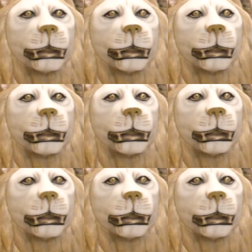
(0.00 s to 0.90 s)

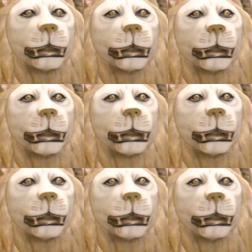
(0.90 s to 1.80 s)

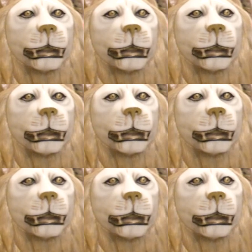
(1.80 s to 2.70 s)

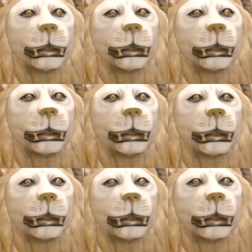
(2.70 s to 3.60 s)

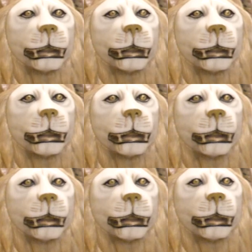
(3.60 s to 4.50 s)

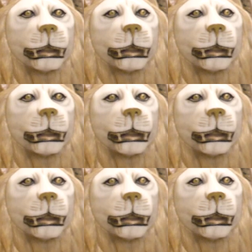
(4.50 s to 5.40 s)

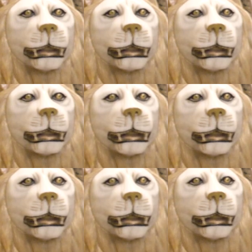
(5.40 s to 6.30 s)

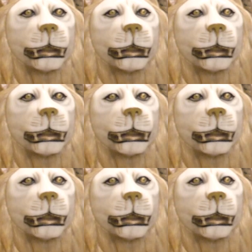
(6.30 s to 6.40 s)
[no speech]